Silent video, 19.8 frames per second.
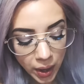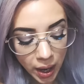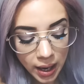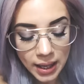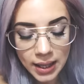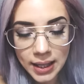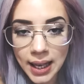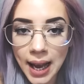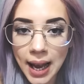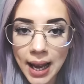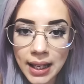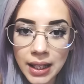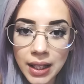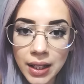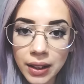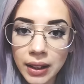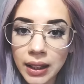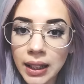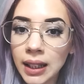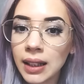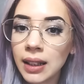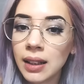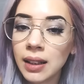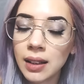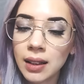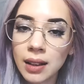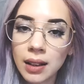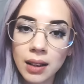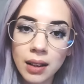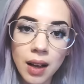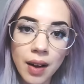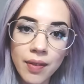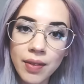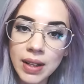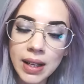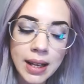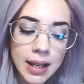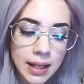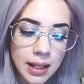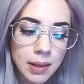I just had the
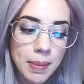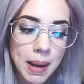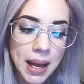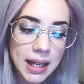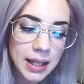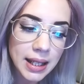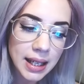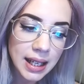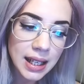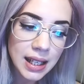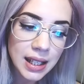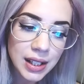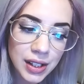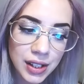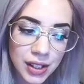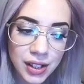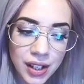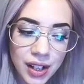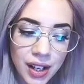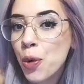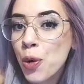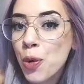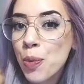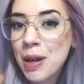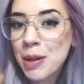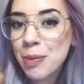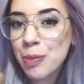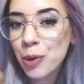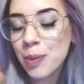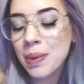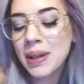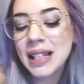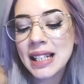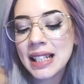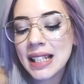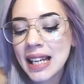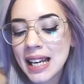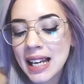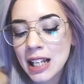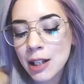loveliest message. Almost brought me to
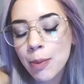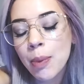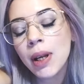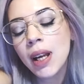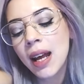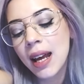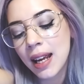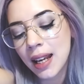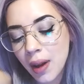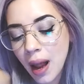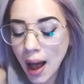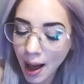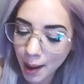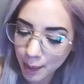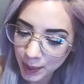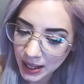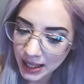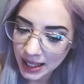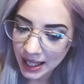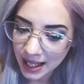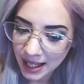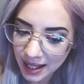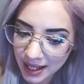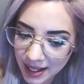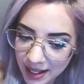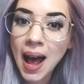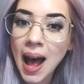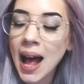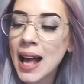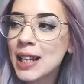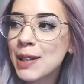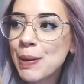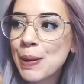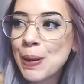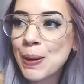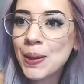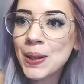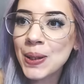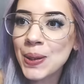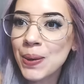tears, but like, happy tears. As we
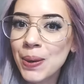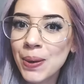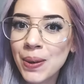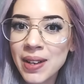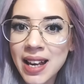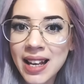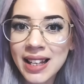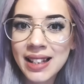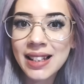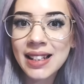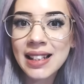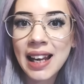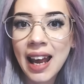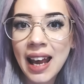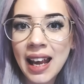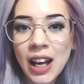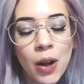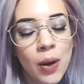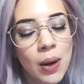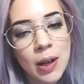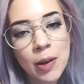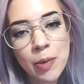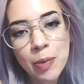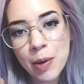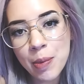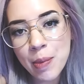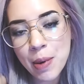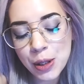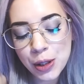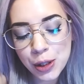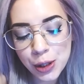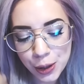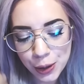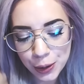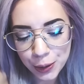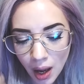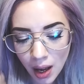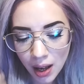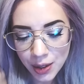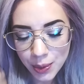all saw yesterday, got a little bit
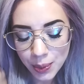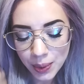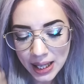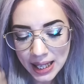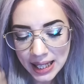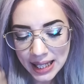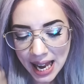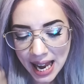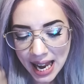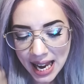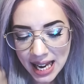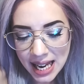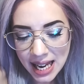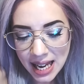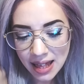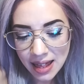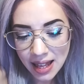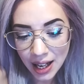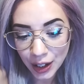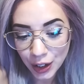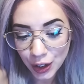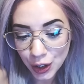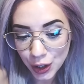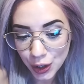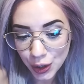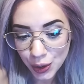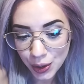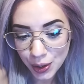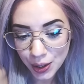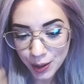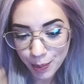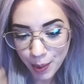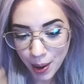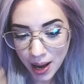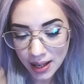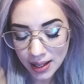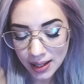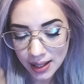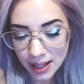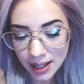emotional. I just want to say thank you to this
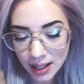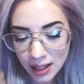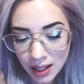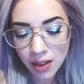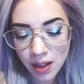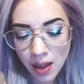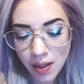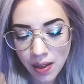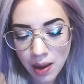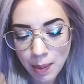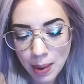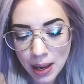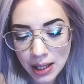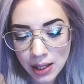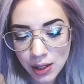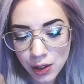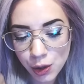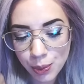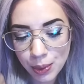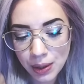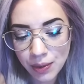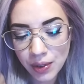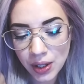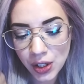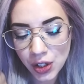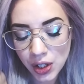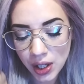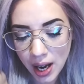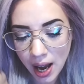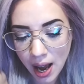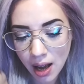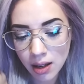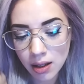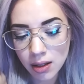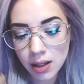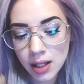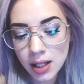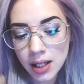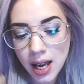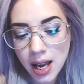person that they messaged me reaching
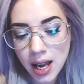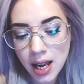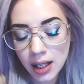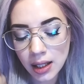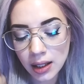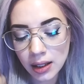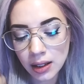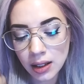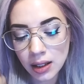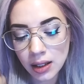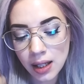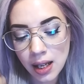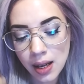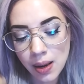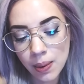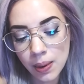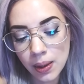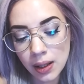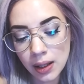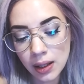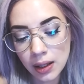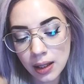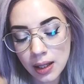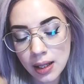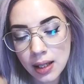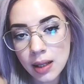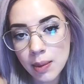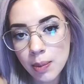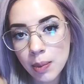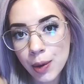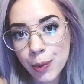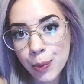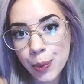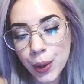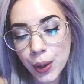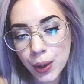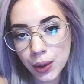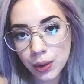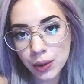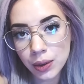out saying that they were in a similar
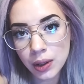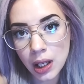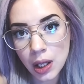boat.